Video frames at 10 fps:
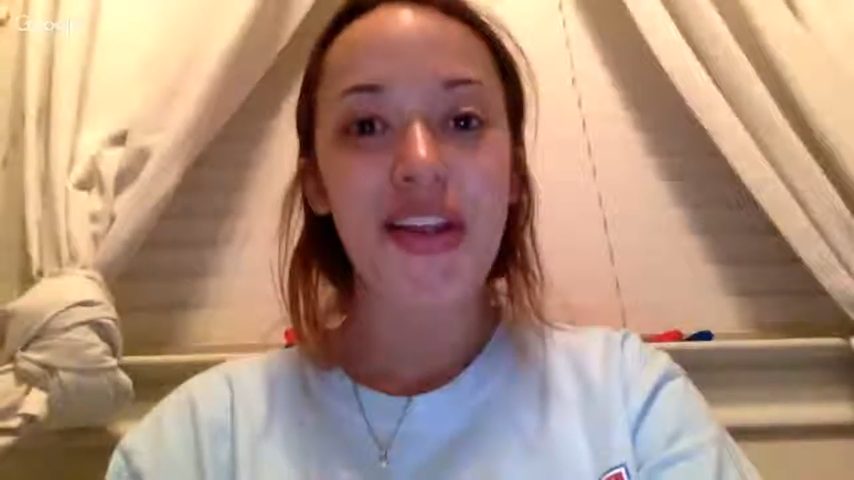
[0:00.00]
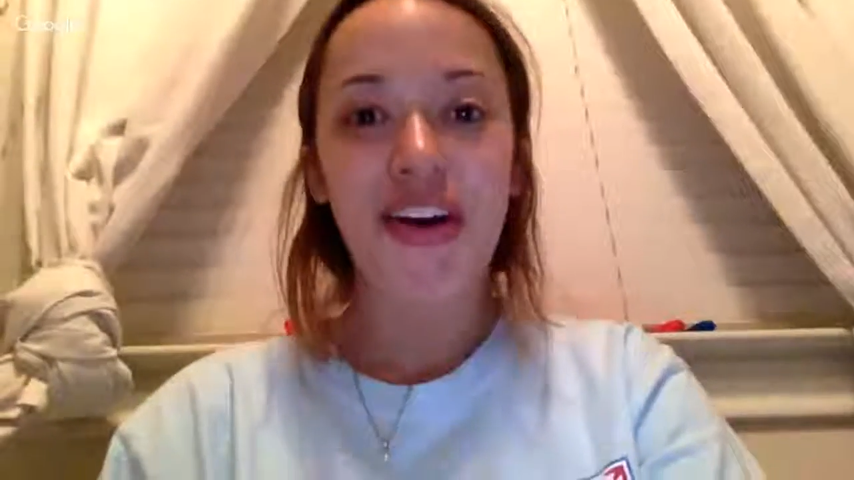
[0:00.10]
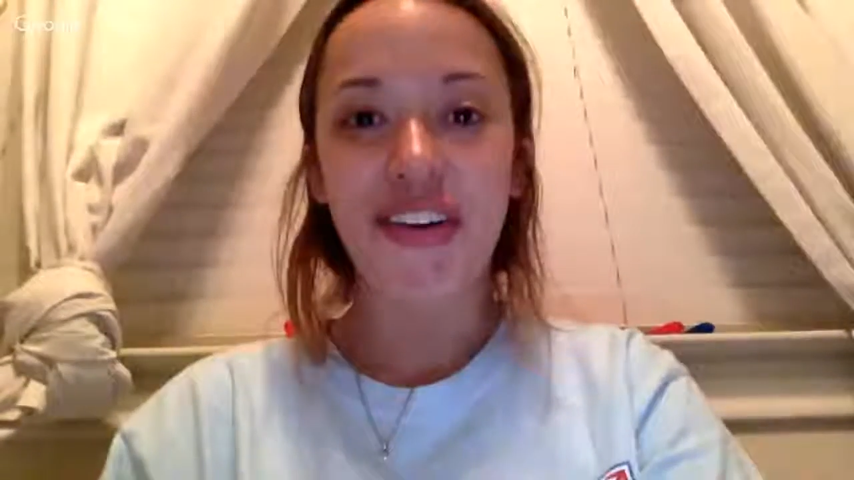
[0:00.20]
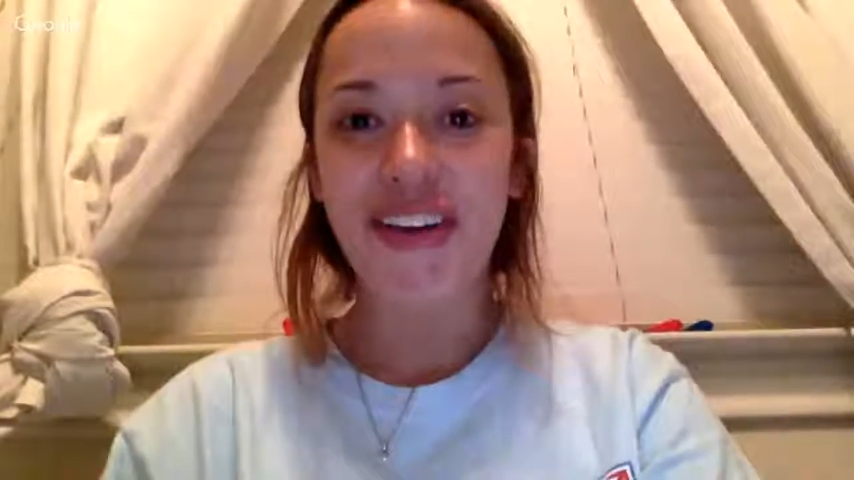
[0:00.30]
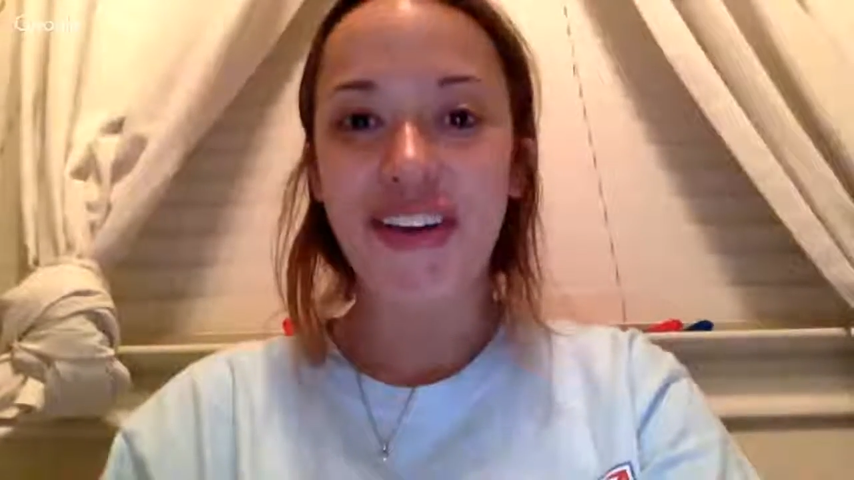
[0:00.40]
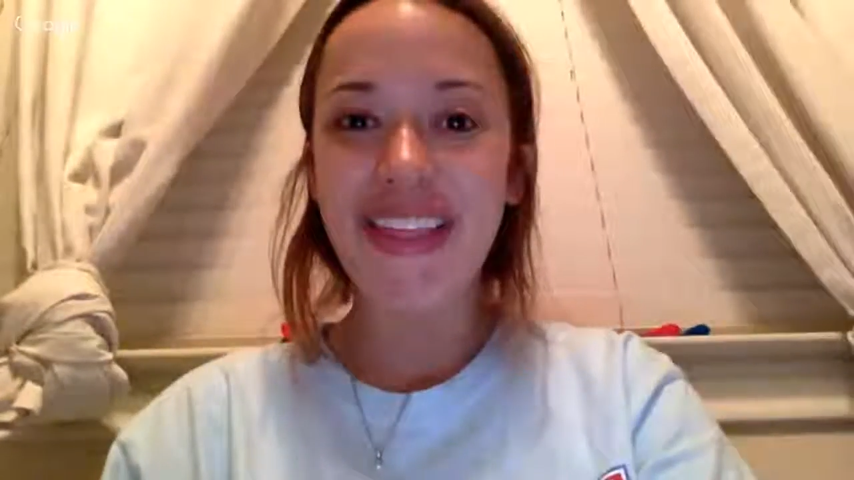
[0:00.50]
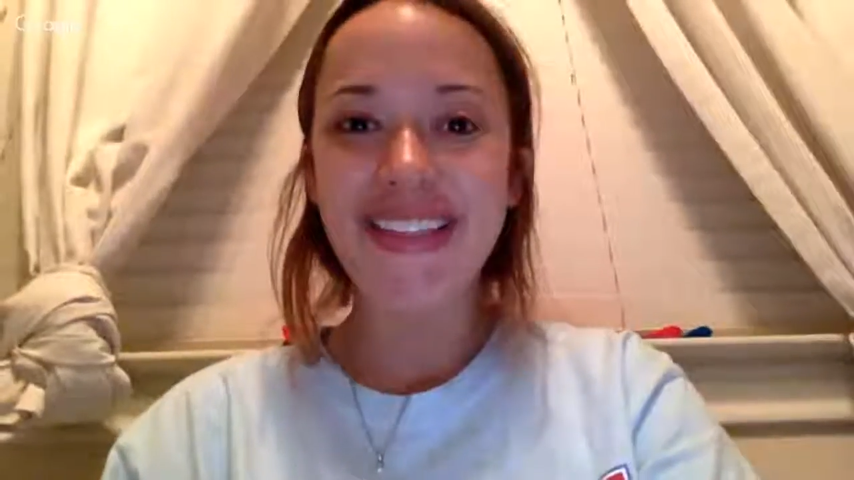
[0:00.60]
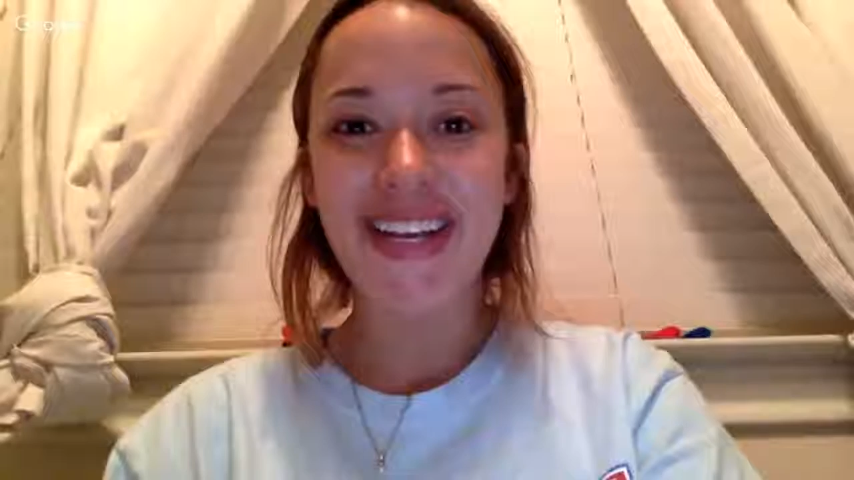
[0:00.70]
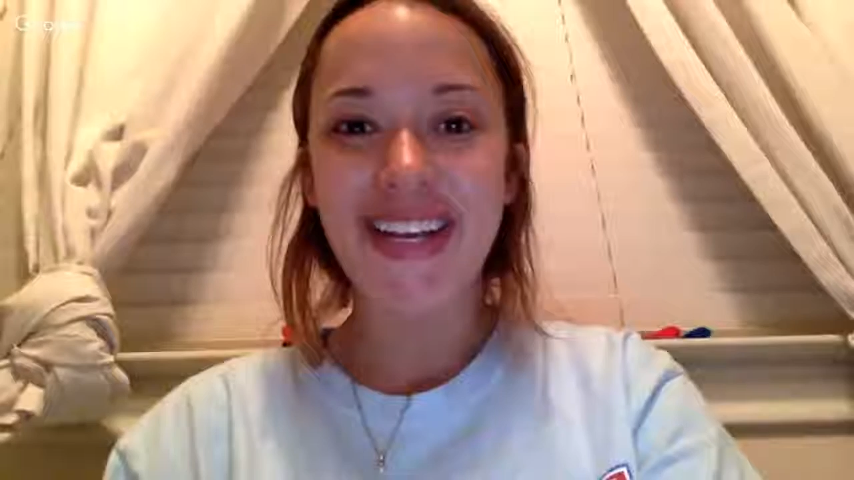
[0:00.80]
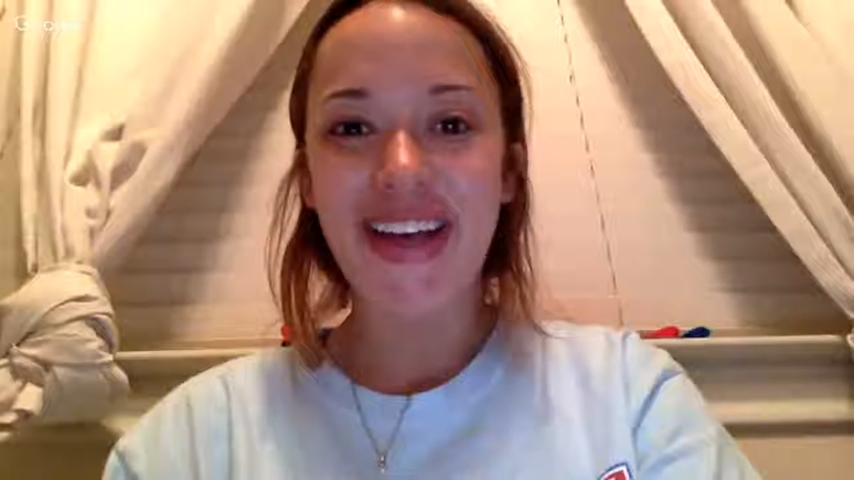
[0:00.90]
All right,
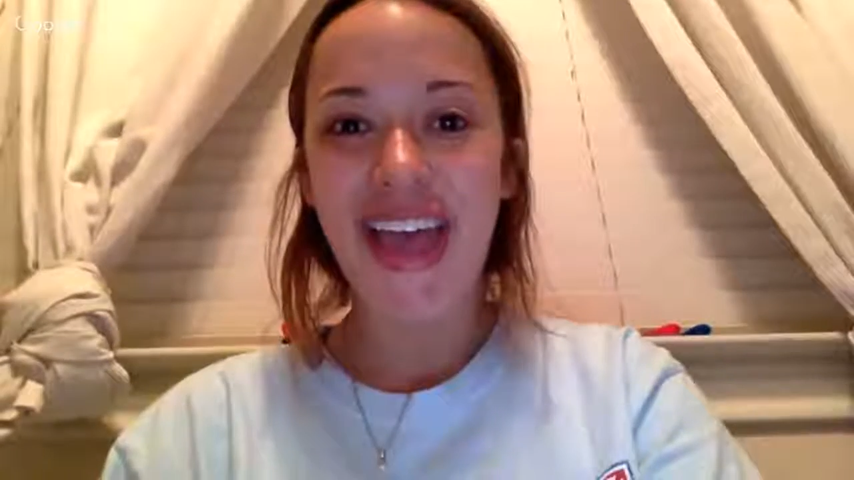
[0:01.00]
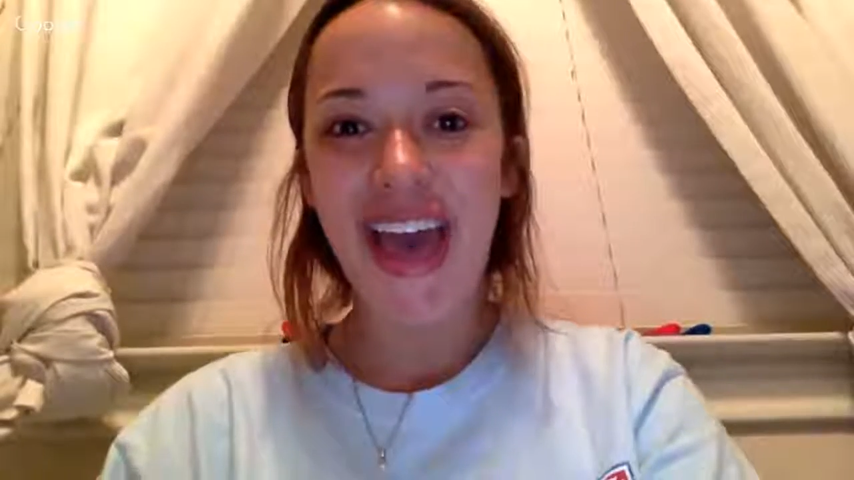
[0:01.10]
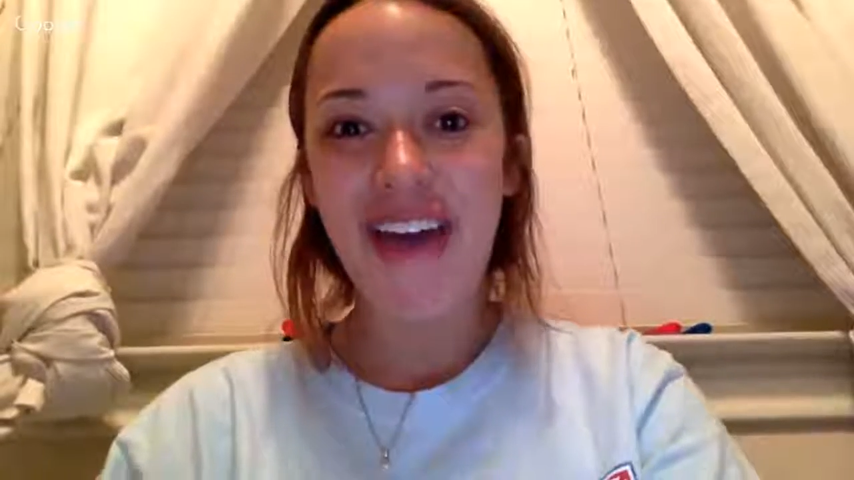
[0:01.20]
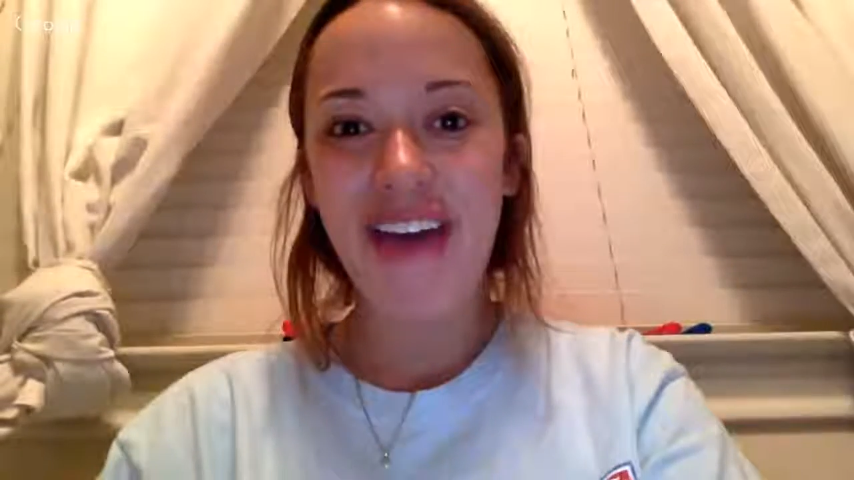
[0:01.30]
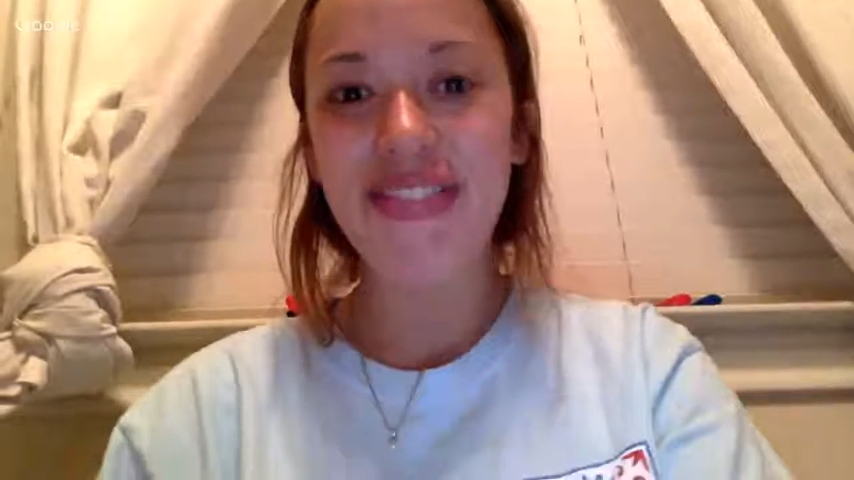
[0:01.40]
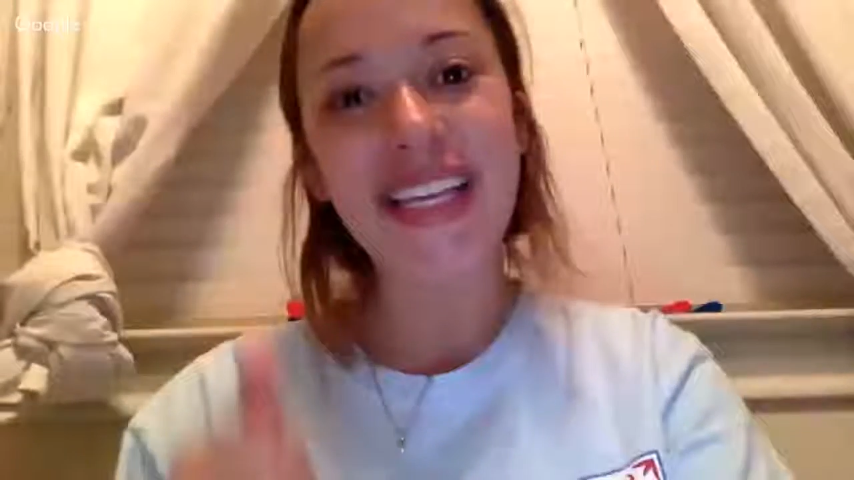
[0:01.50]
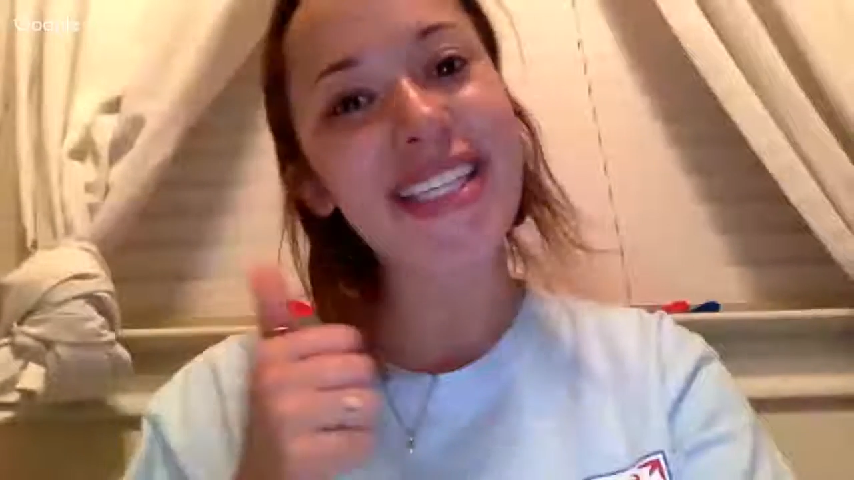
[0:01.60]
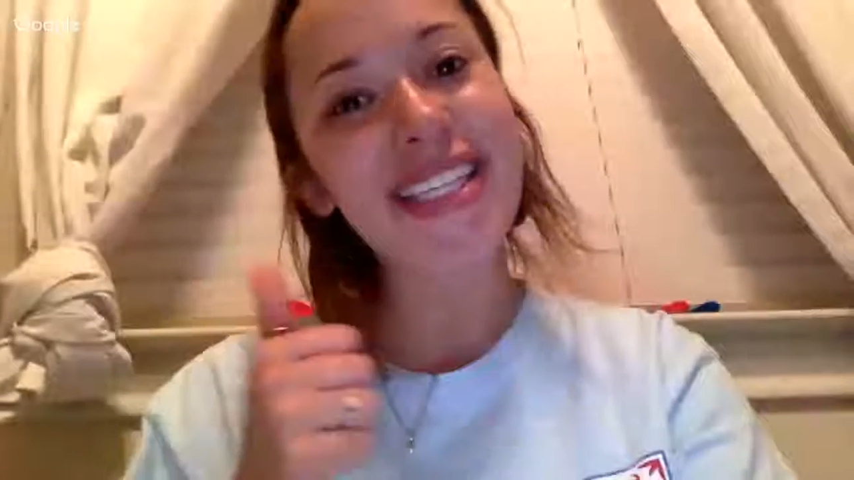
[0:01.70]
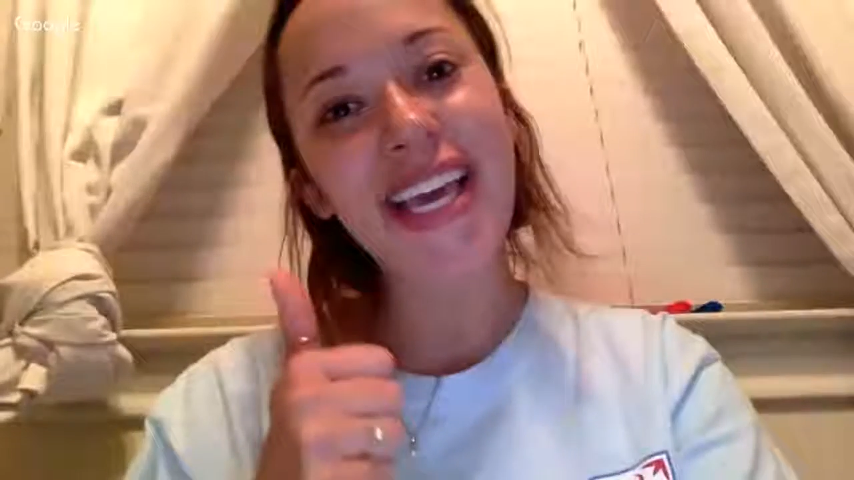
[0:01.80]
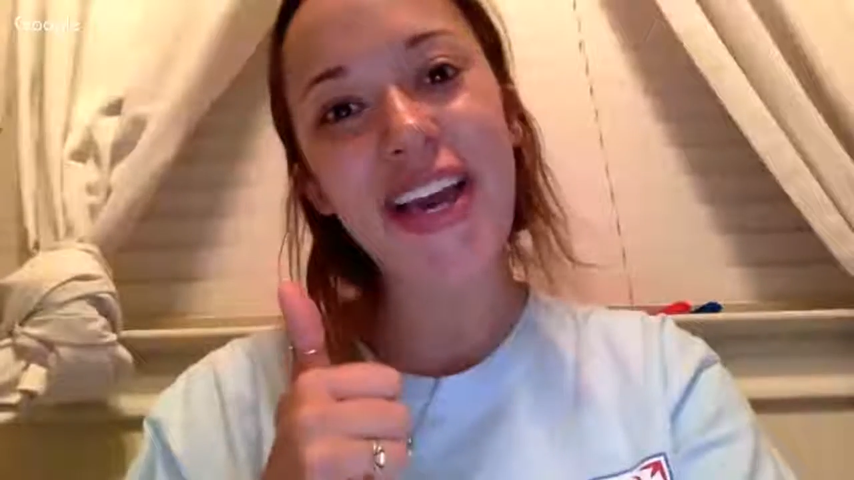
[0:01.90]
that's all I have. Thanks
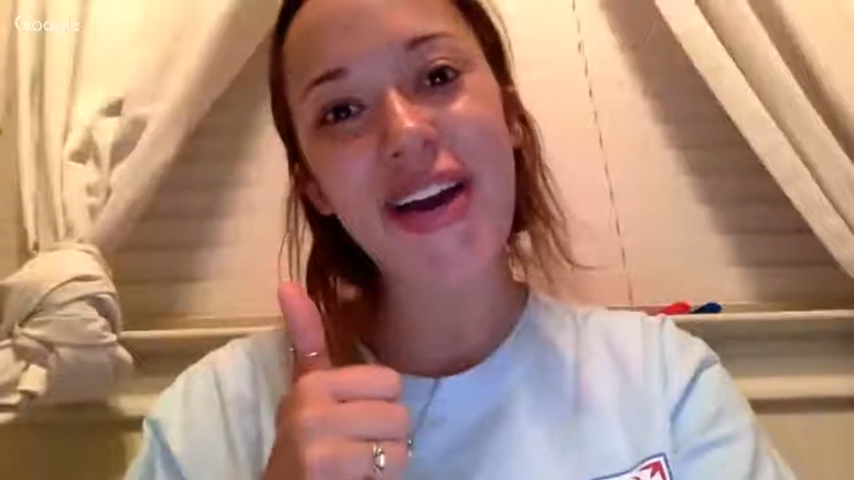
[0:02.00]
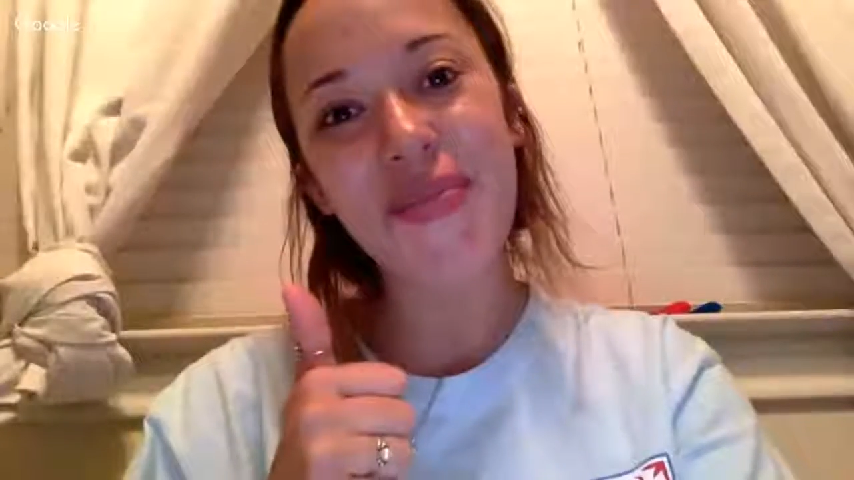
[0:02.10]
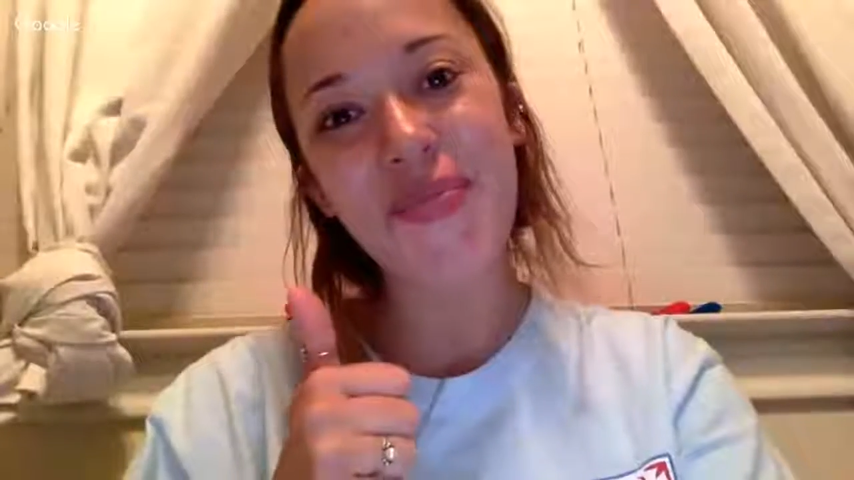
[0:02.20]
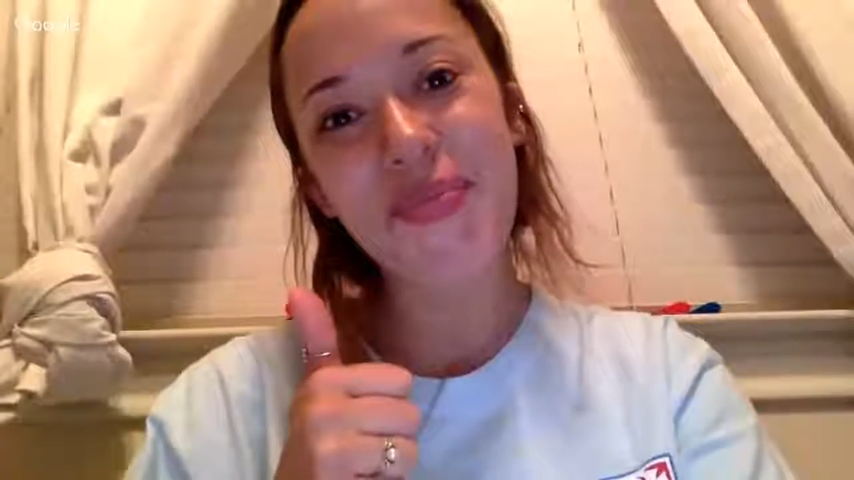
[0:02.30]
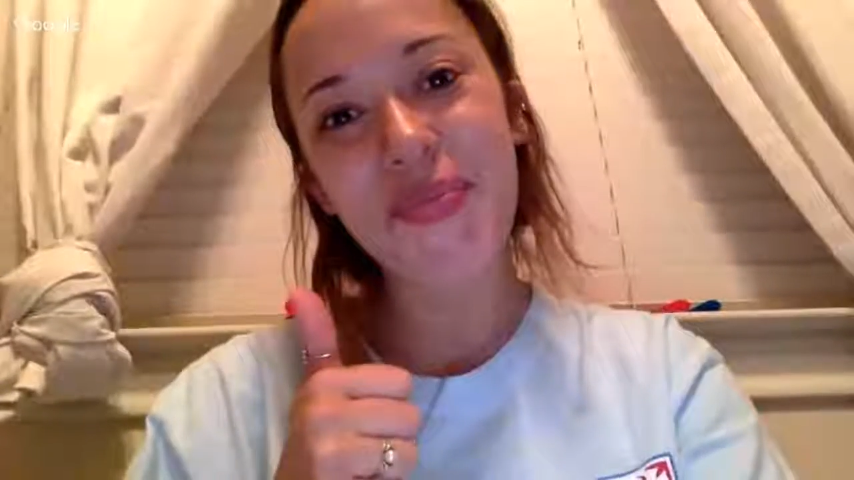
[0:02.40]
and gig 'em.